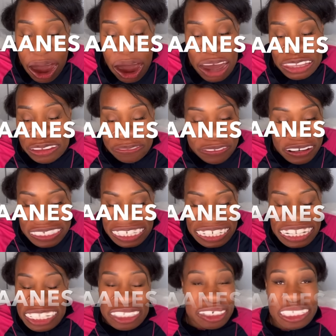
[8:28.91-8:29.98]
All the first
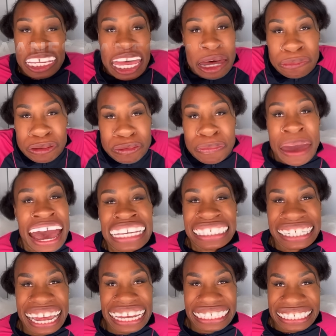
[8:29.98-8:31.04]
initials to help you
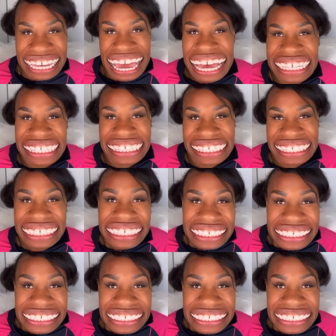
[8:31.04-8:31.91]
pass that test.